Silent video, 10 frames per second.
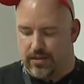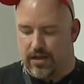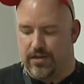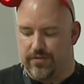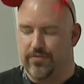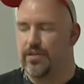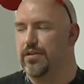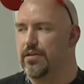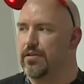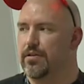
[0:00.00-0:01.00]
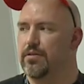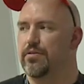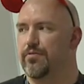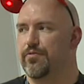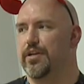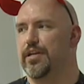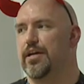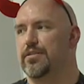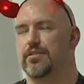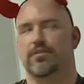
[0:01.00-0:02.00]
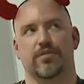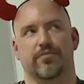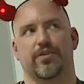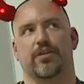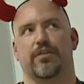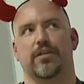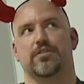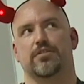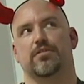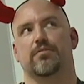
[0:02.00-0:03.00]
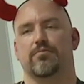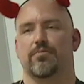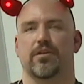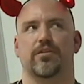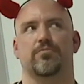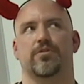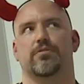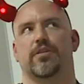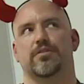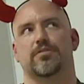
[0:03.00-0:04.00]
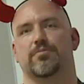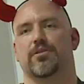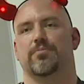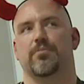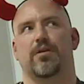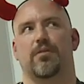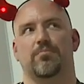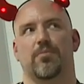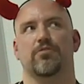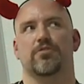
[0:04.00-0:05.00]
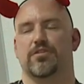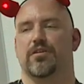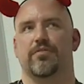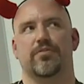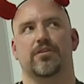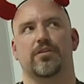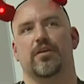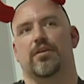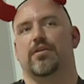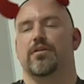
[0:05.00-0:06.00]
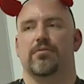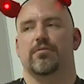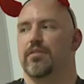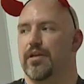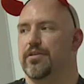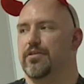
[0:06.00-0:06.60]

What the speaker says: lot of the FreeNAS configuration when you boot. That's where most of the, like